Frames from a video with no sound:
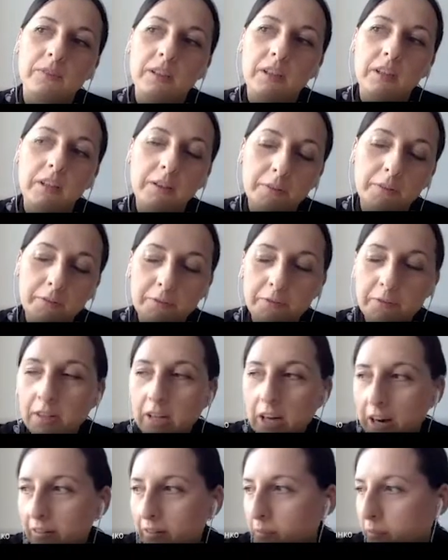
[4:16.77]
If
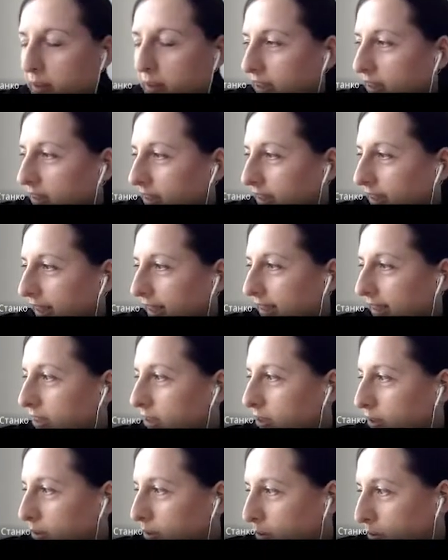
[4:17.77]
government say
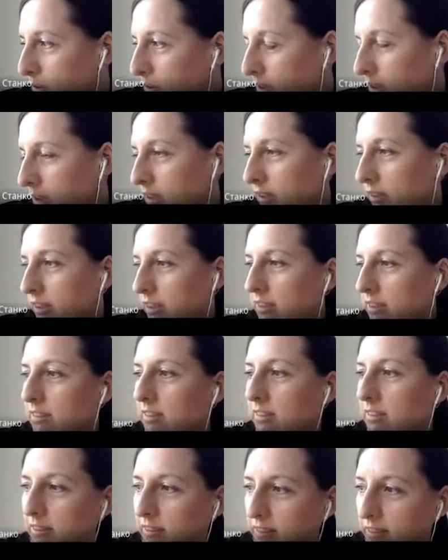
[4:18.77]
truth that